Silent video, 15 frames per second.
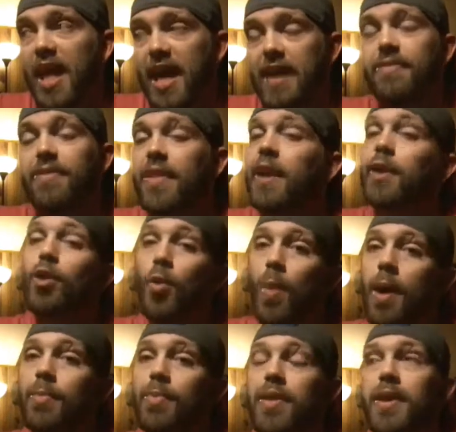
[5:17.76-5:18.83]
even that grew
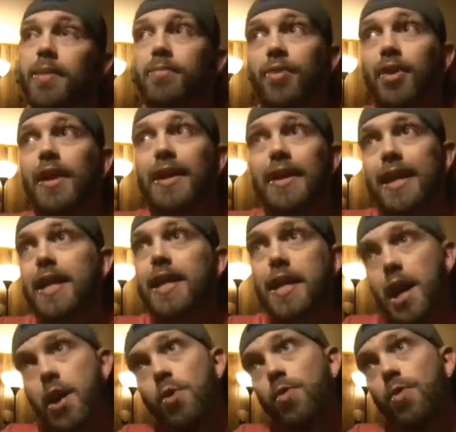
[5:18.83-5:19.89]
up with him, really didn't
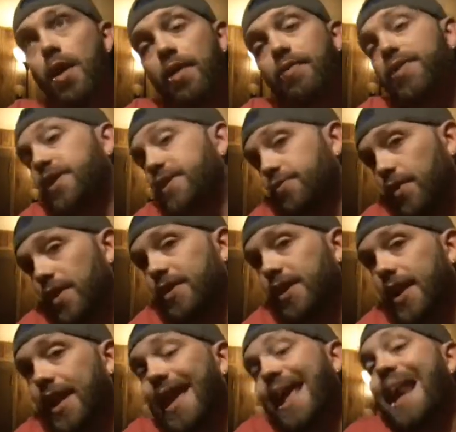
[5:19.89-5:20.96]
know of his
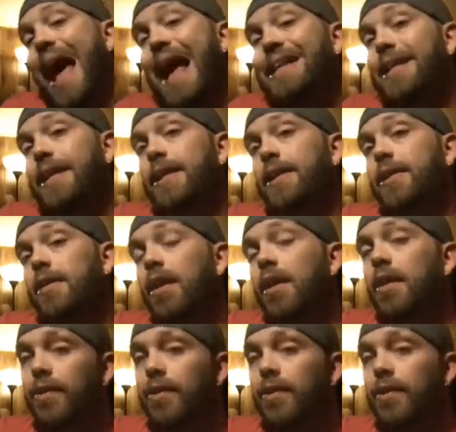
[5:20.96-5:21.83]
wrestling, and I didn't.